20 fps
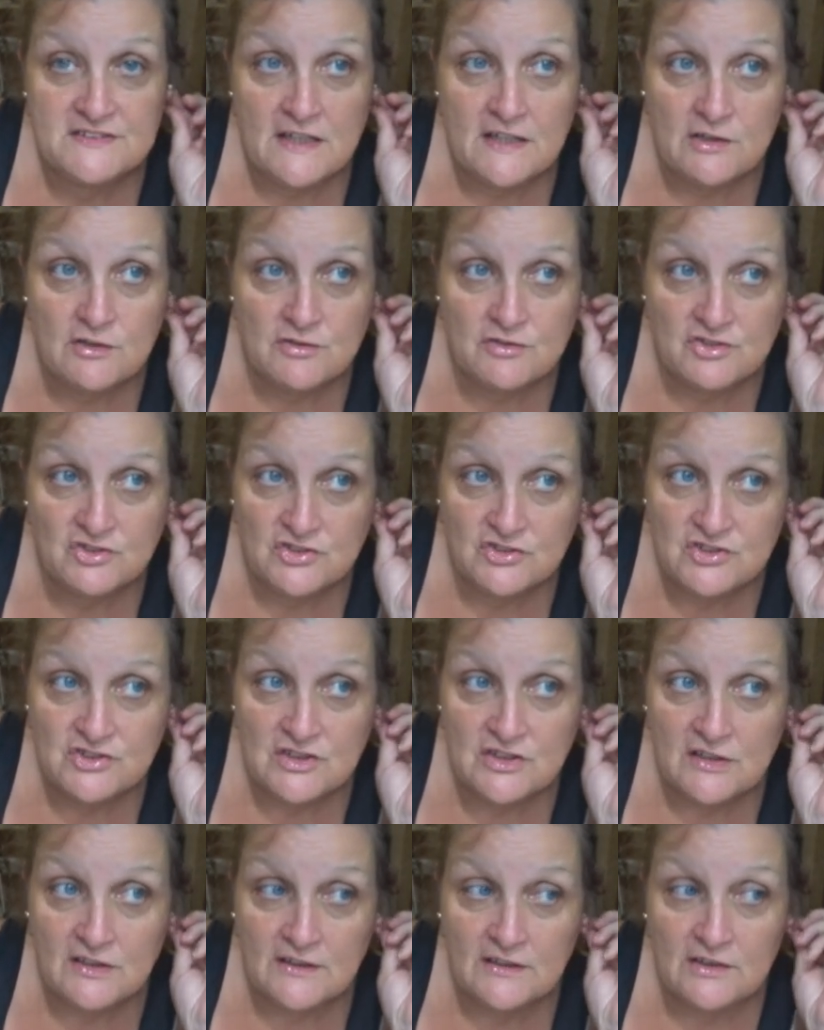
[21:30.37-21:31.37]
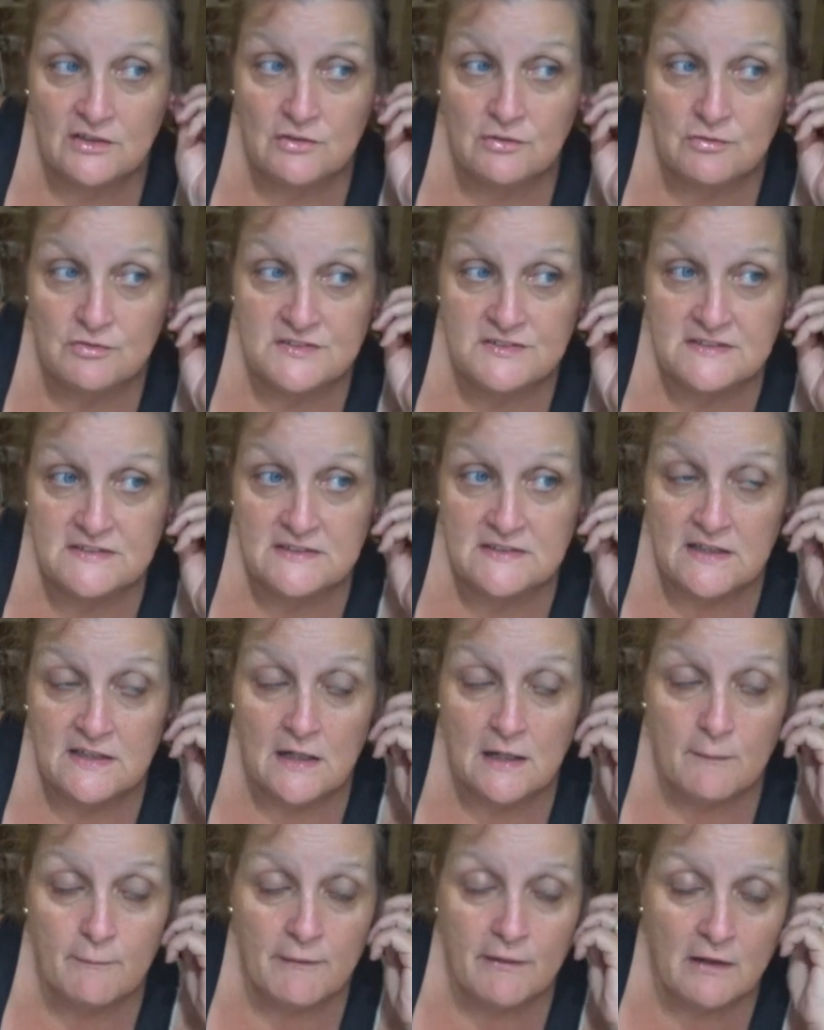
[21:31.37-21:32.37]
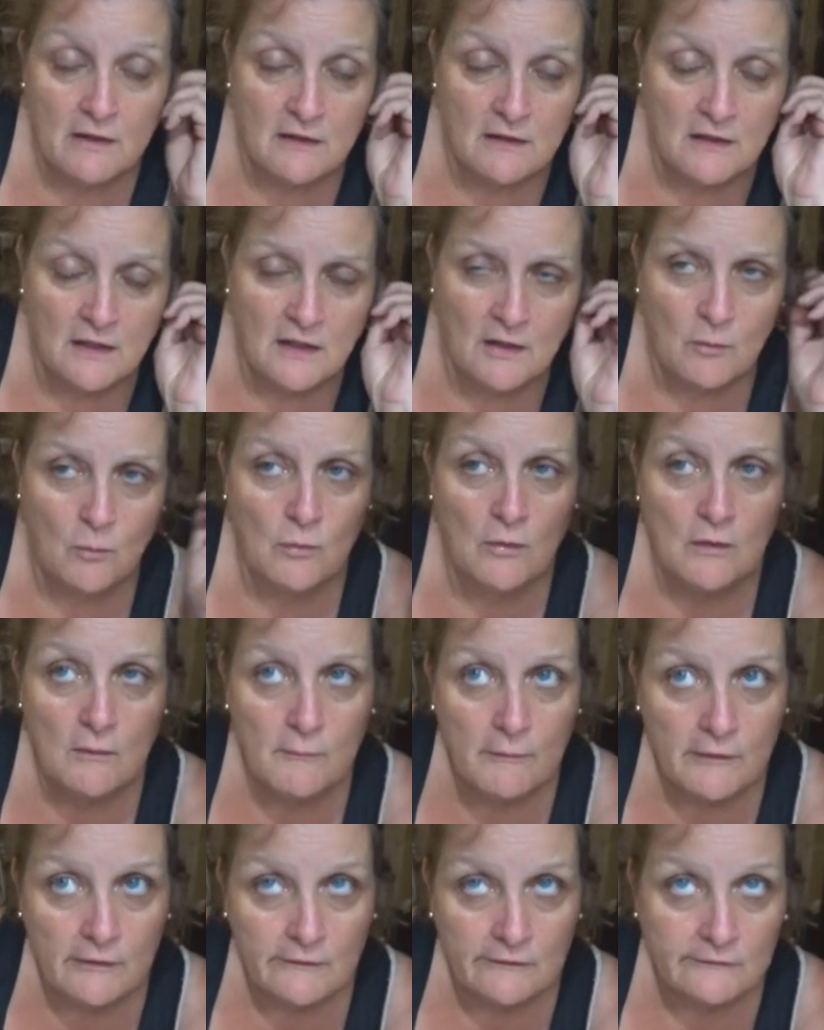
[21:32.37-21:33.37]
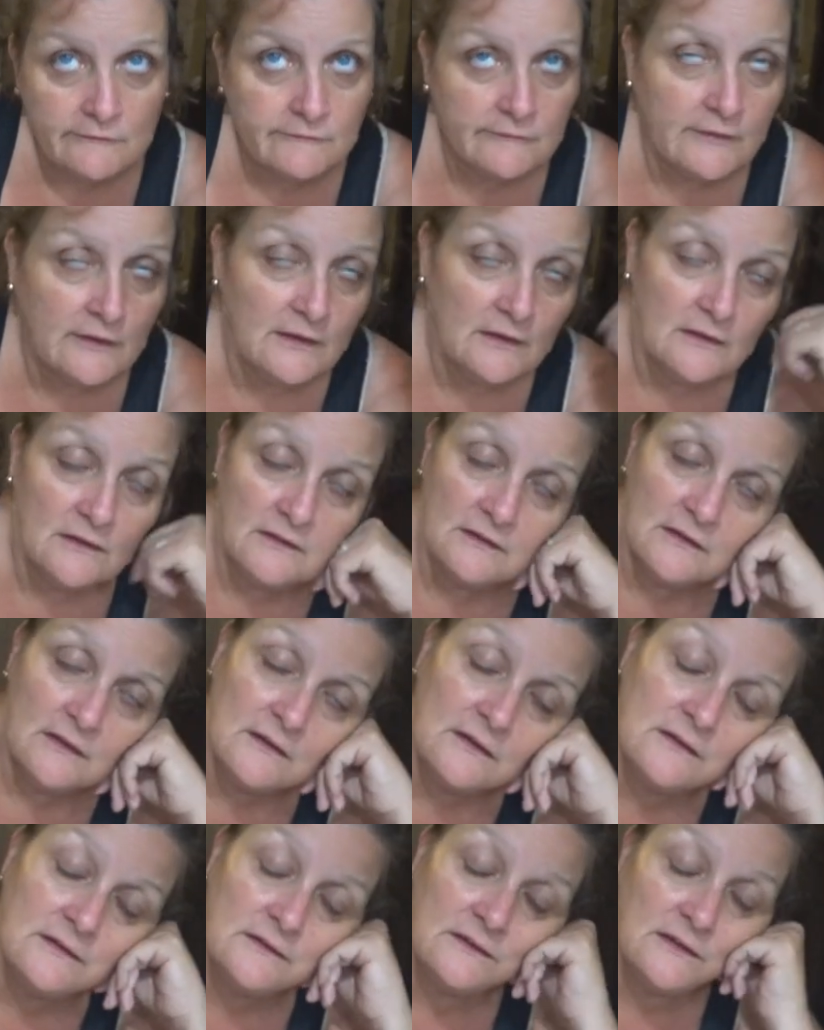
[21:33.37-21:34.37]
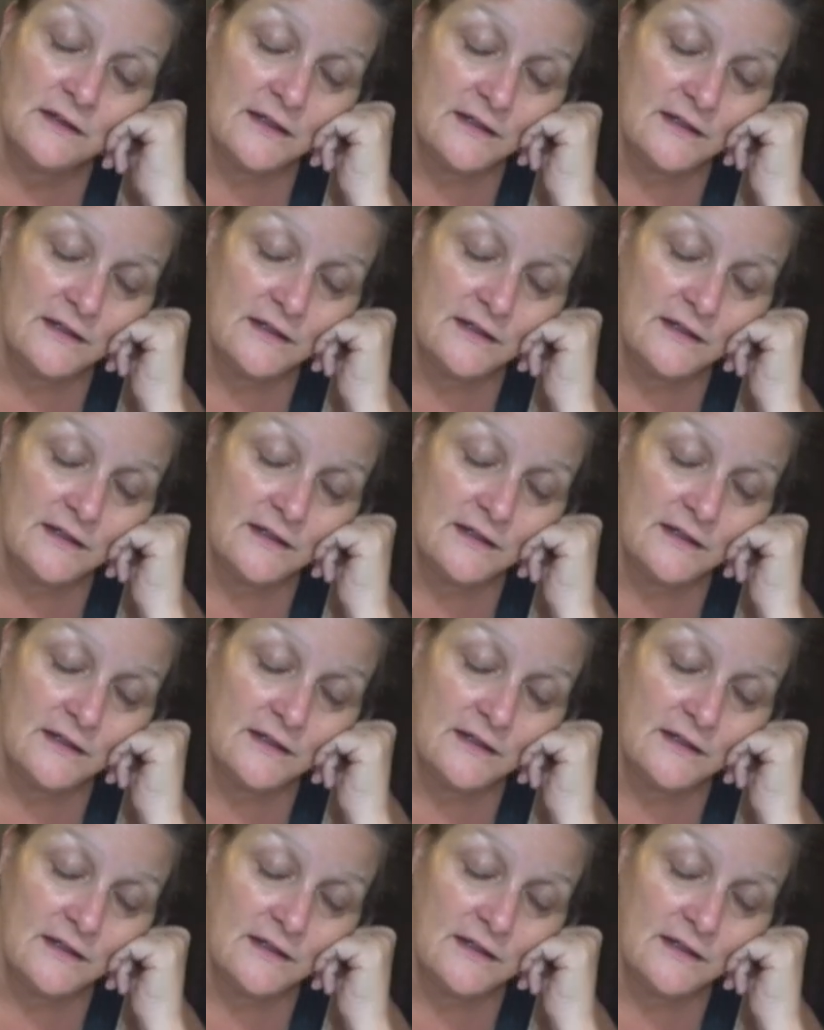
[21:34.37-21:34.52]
I use use that I bought at Walmart and uh,